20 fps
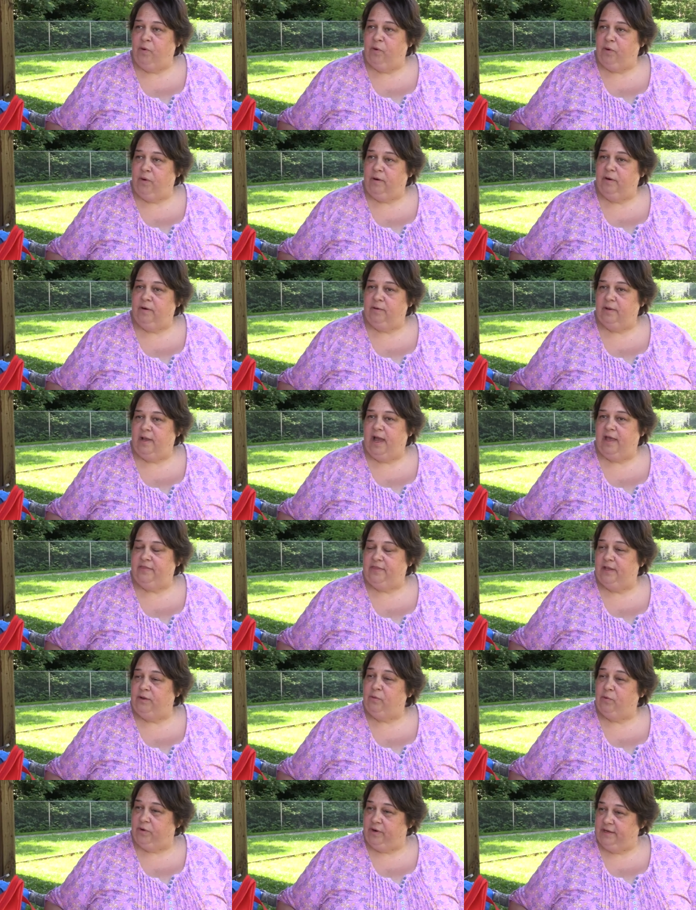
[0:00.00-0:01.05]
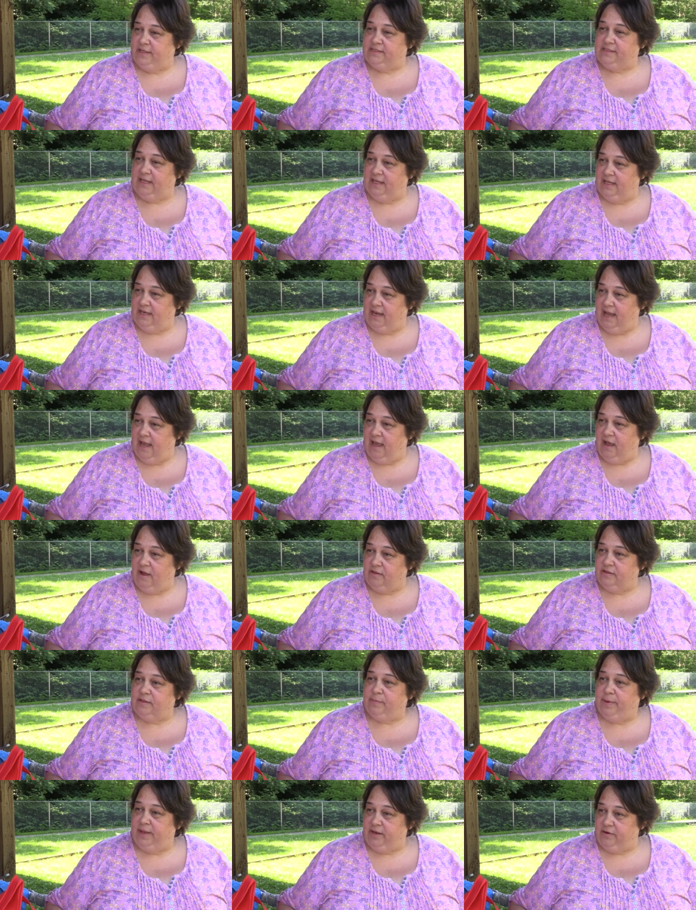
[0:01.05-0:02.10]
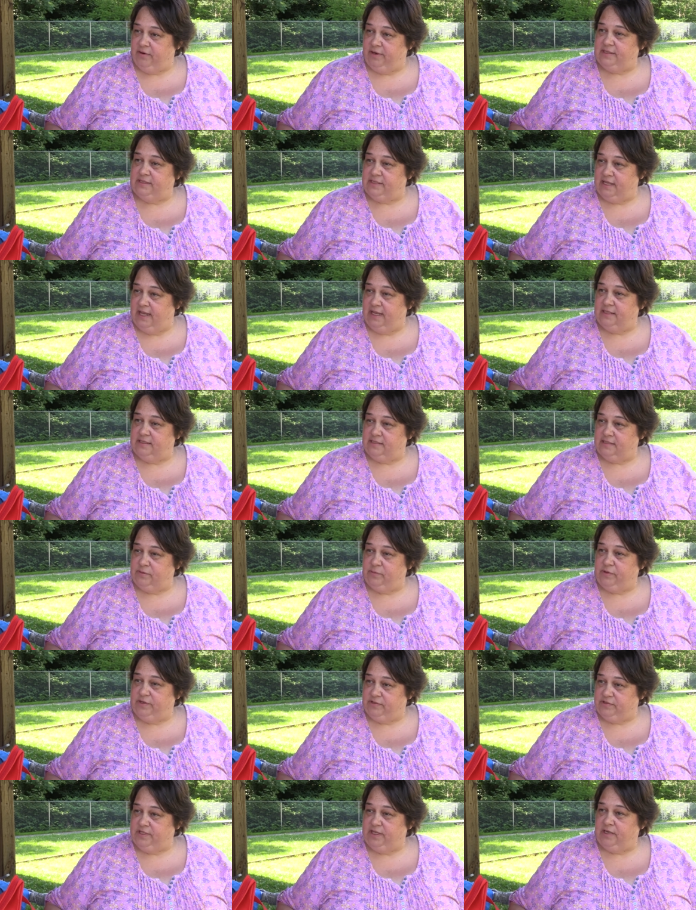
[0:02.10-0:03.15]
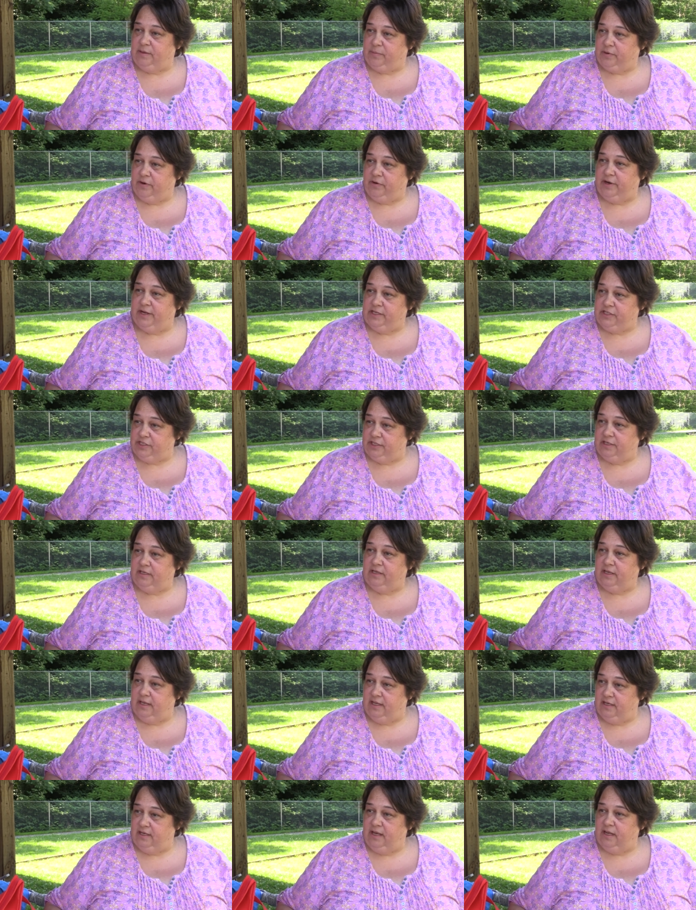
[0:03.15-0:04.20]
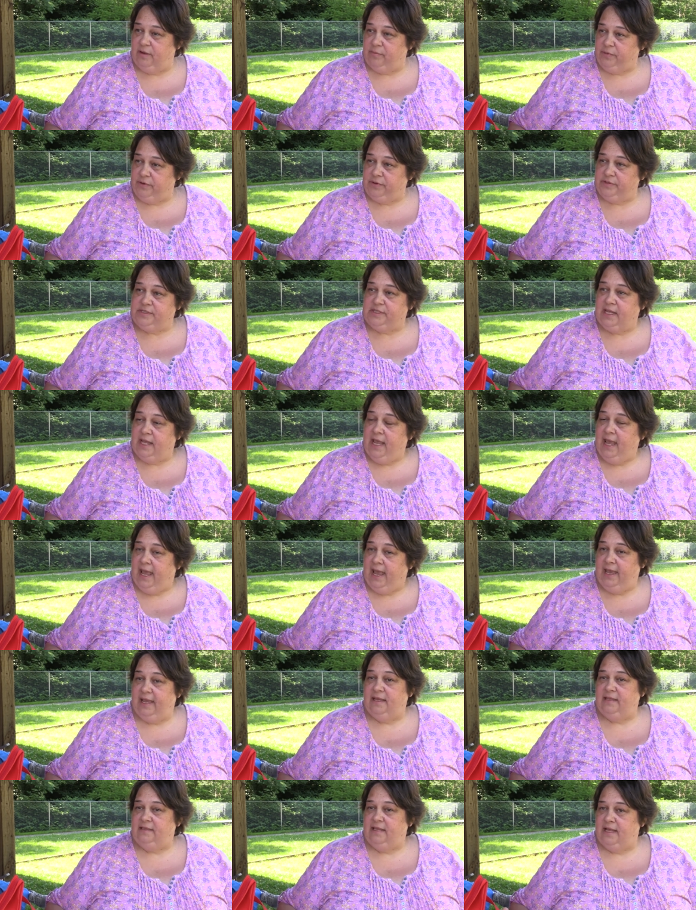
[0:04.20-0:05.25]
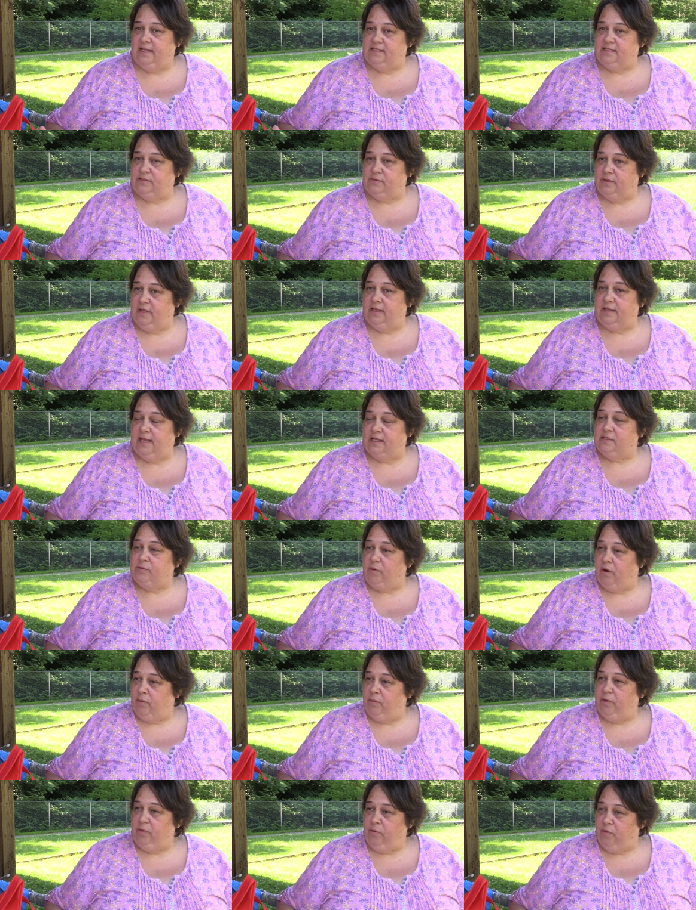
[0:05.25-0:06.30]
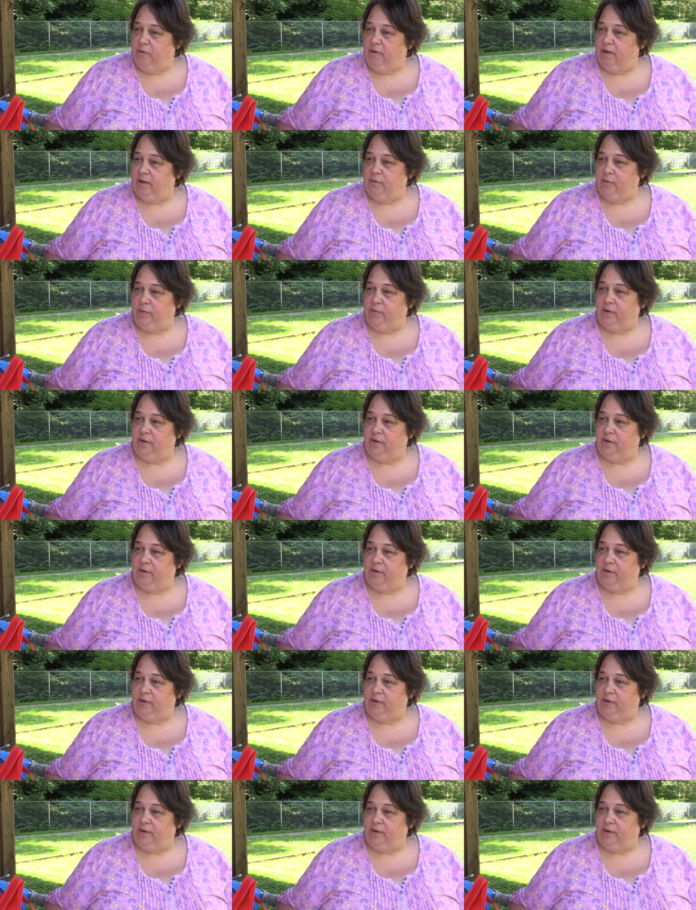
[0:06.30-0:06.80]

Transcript: more I think word is getting out, the better we're seeing a progression in numbers, and that's what we want.